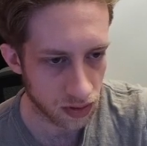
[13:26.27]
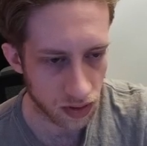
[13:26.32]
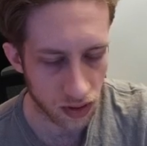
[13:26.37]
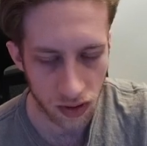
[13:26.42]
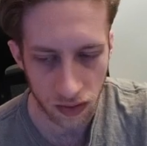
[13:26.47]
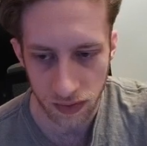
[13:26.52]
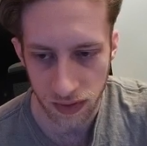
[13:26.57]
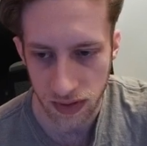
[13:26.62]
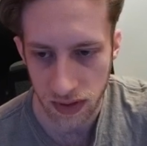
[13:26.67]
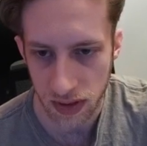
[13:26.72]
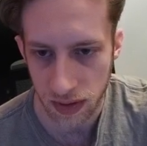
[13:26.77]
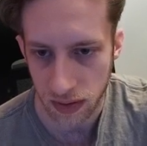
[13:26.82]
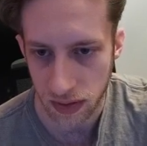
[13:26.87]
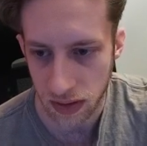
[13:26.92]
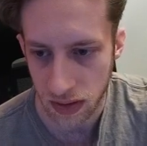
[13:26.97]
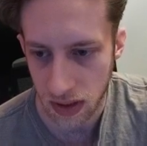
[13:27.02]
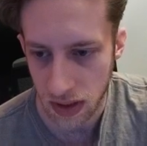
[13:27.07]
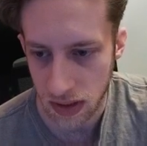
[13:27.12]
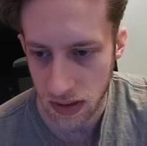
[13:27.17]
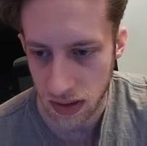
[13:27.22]
Obviously,
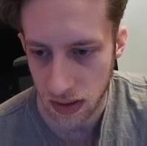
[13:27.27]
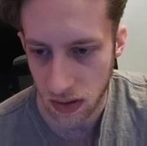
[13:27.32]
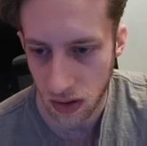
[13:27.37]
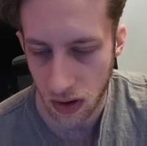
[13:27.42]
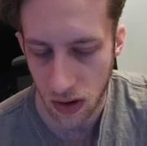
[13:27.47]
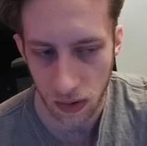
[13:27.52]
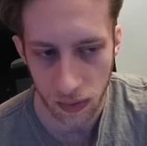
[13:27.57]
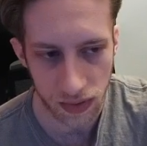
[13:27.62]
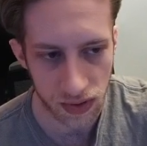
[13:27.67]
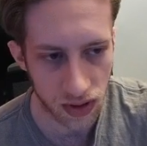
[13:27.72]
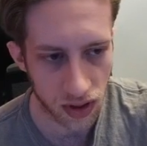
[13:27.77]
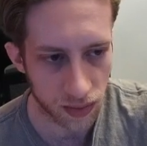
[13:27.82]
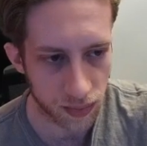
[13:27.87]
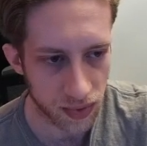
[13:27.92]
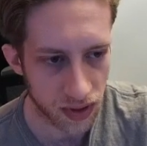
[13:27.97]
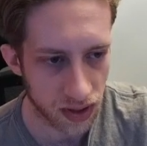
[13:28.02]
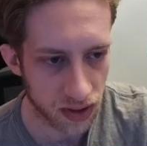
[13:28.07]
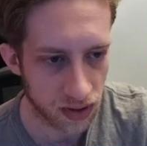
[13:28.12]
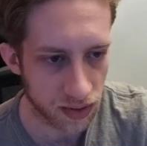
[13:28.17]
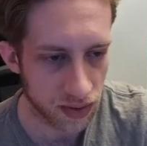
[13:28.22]
easy call with top
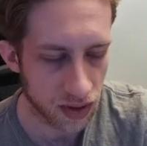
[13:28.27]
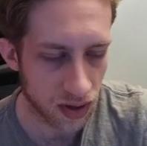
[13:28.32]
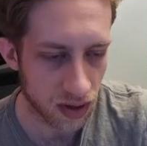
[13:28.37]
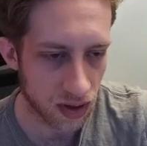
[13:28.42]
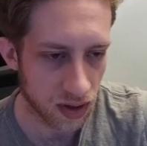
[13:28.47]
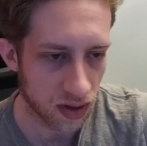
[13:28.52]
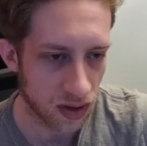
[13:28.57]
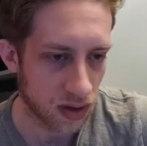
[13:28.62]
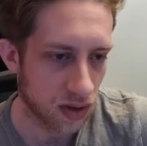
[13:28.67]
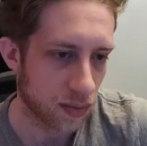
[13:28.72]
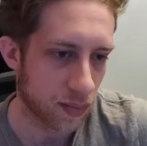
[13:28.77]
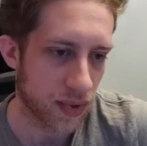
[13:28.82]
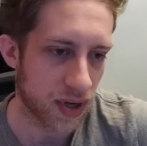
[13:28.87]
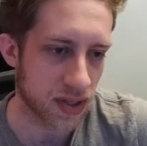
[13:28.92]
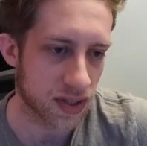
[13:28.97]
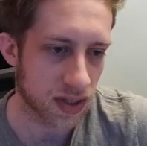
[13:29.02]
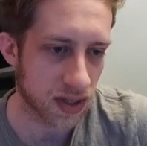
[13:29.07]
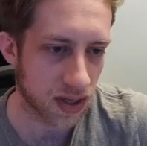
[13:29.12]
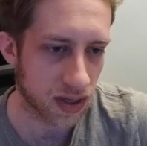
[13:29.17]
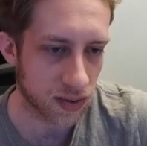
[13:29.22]
pair.
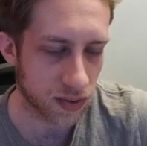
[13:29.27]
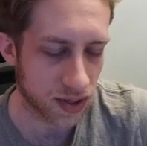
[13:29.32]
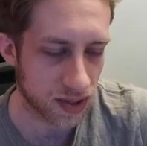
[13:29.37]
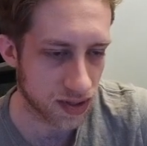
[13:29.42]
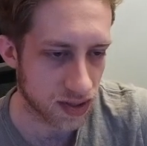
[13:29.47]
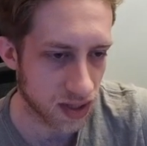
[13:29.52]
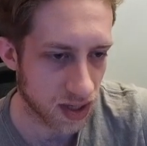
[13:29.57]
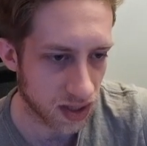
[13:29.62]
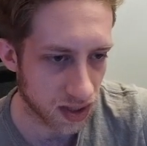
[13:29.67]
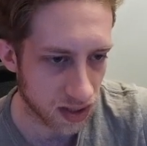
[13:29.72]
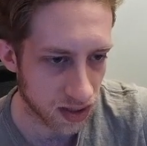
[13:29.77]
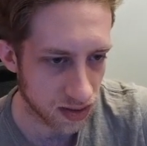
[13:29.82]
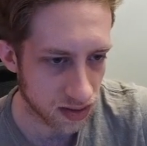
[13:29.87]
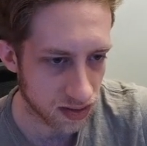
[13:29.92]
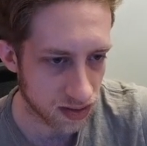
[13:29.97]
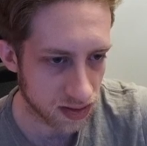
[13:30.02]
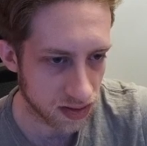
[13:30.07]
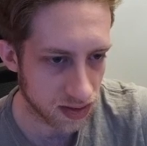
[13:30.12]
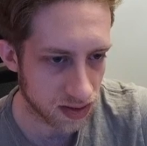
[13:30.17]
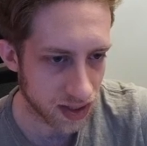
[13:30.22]
Basically, he's saying he
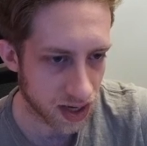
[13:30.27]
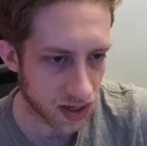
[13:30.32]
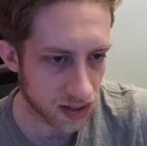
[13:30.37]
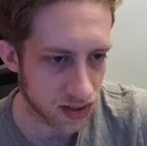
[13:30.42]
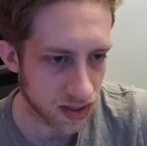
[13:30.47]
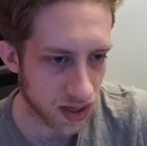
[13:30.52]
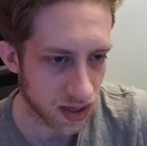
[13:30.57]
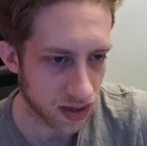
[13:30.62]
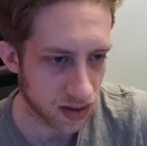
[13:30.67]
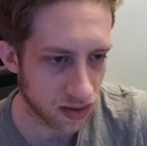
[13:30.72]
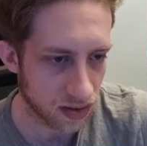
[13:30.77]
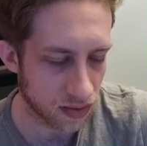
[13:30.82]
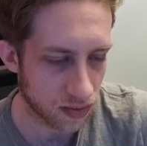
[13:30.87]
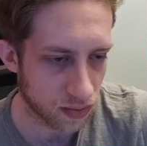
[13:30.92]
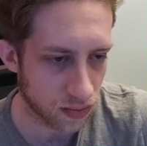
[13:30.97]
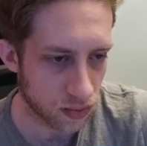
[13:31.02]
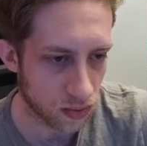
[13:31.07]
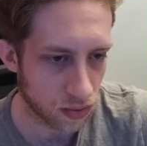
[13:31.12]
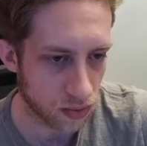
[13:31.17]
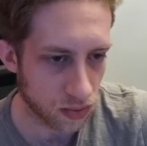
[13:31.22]
has jack 10
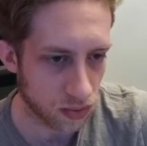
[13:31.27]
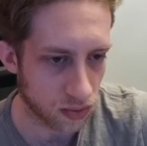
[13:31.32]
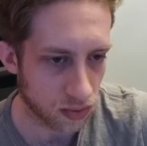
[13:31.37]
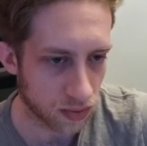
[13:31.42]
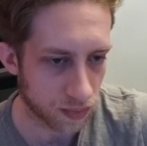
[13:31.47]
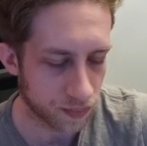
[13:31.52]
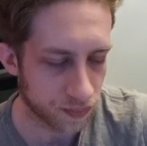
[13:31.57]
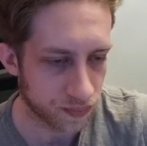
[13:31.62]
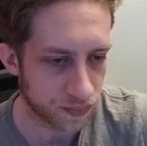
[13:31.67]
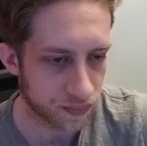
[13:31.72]
or